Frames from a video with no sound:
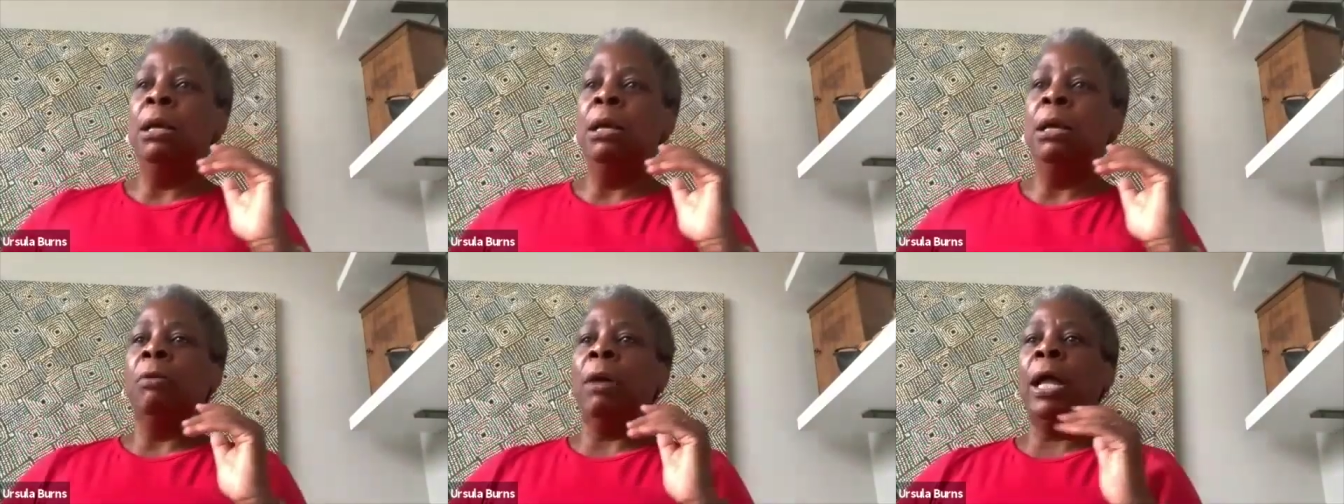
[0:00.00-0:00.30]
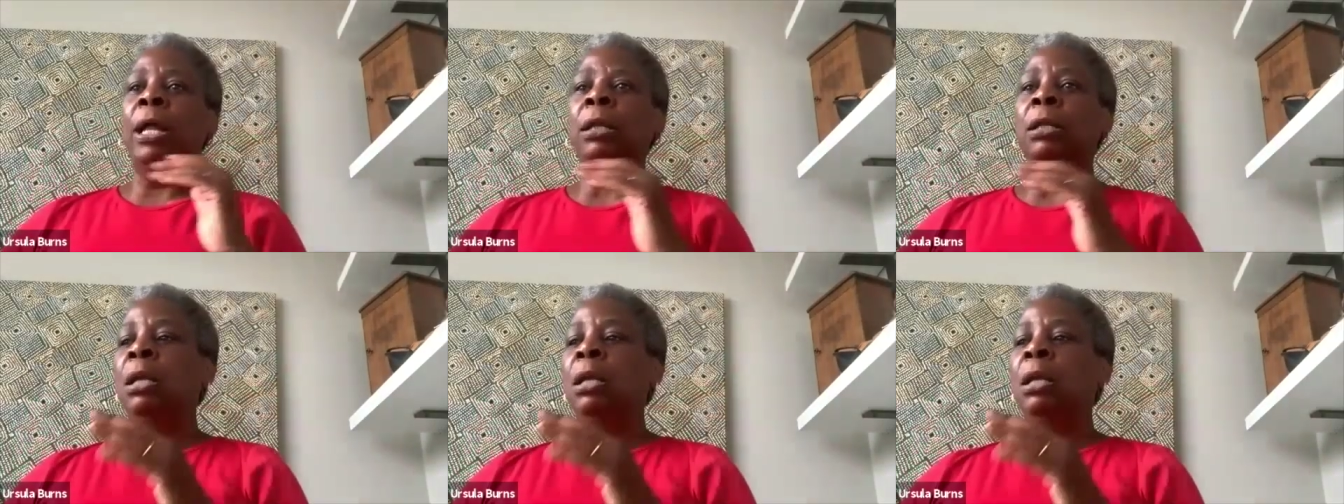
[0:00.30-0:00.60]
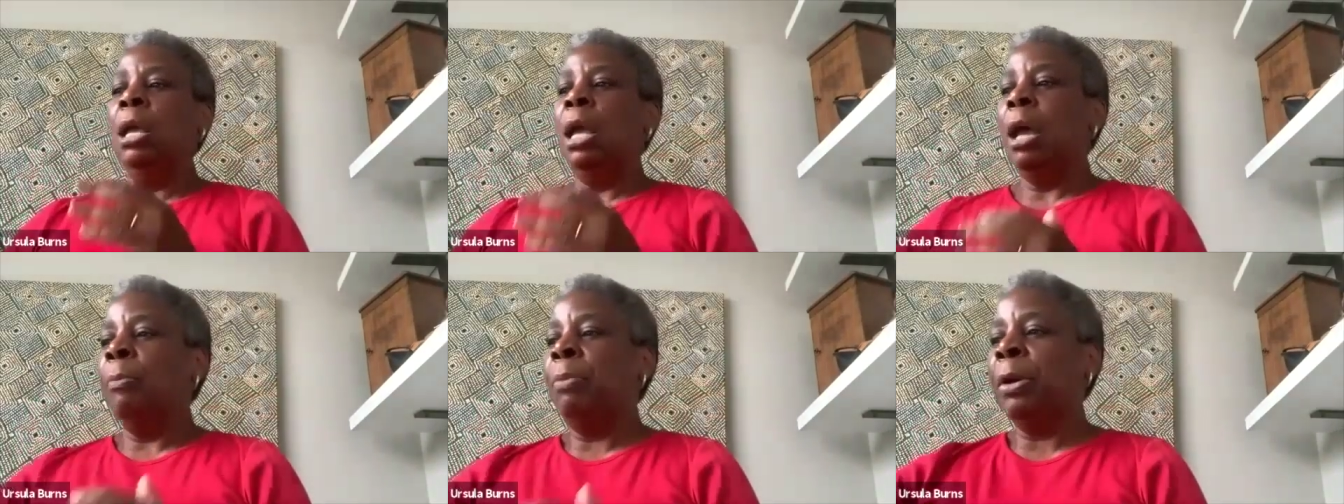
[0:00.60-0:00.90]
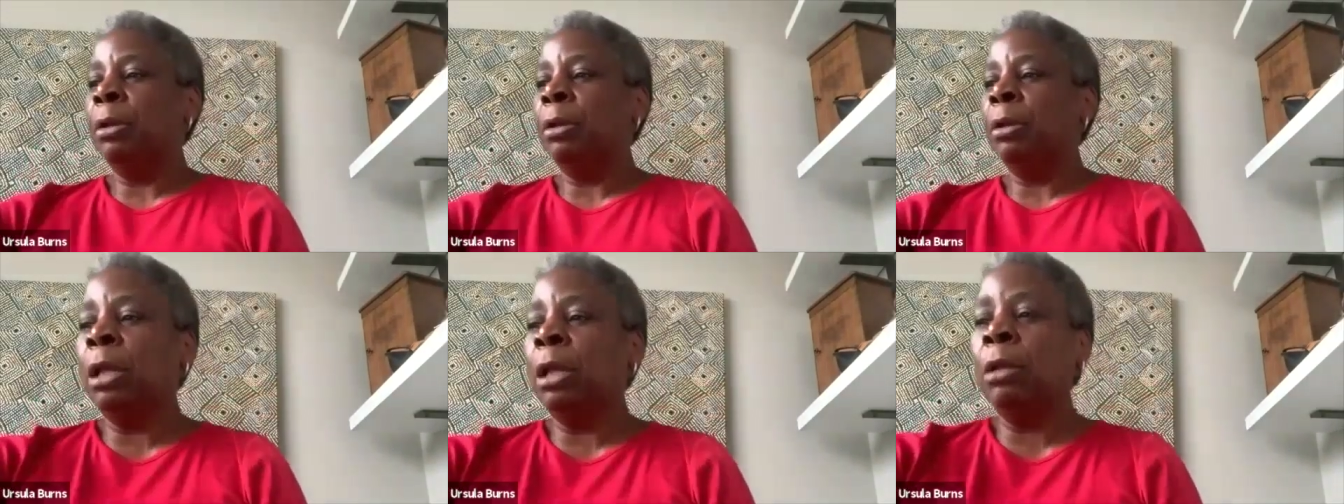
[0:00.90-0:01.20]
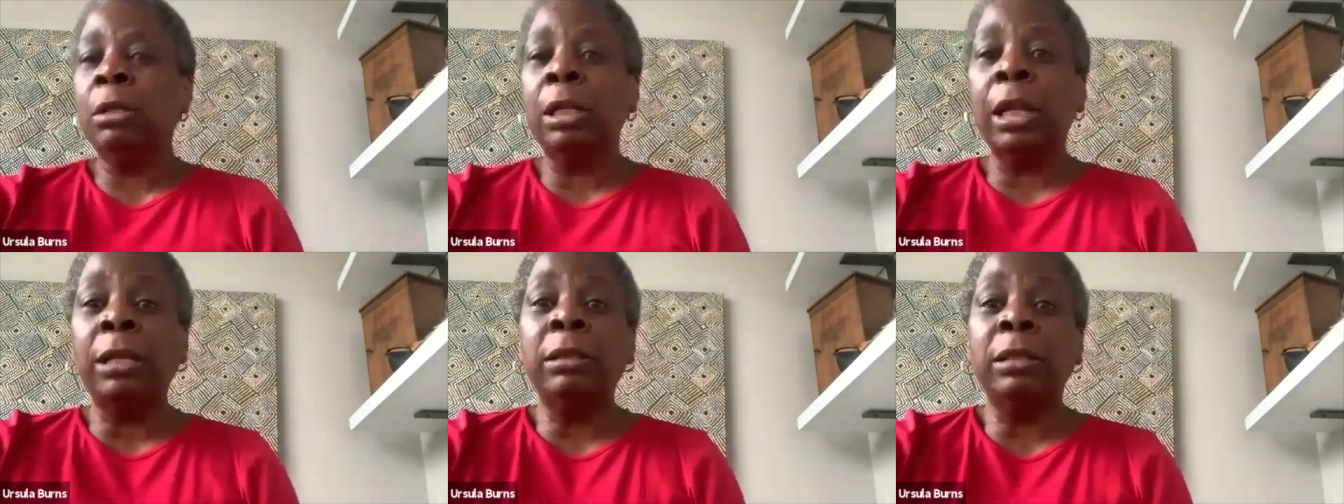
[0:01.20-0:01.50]
right? But
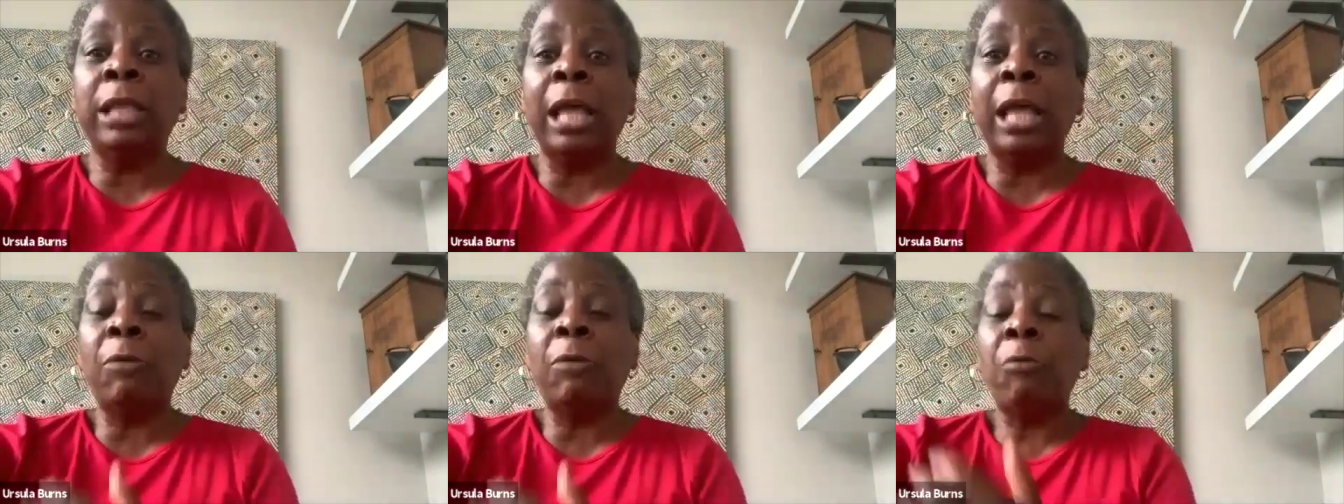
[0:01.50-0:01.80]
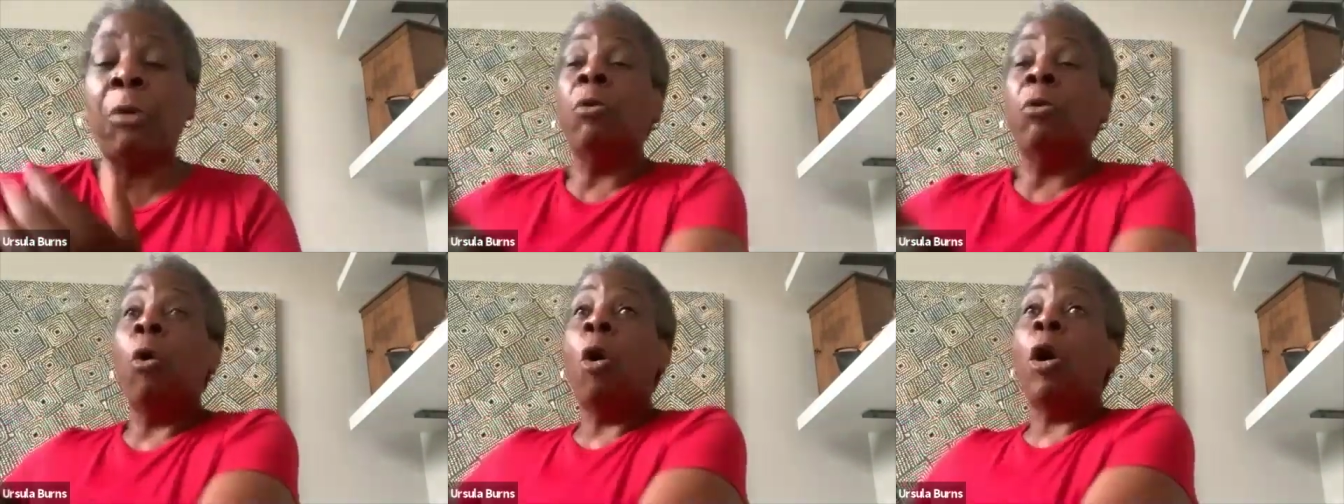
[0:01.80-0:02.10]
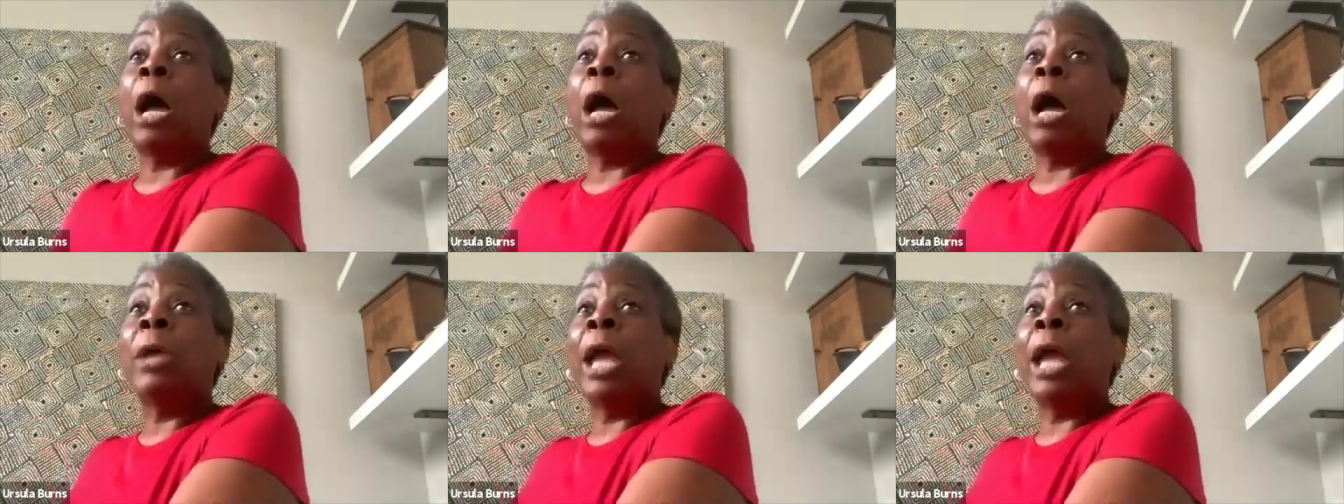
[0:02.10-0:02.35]
then when we walk out,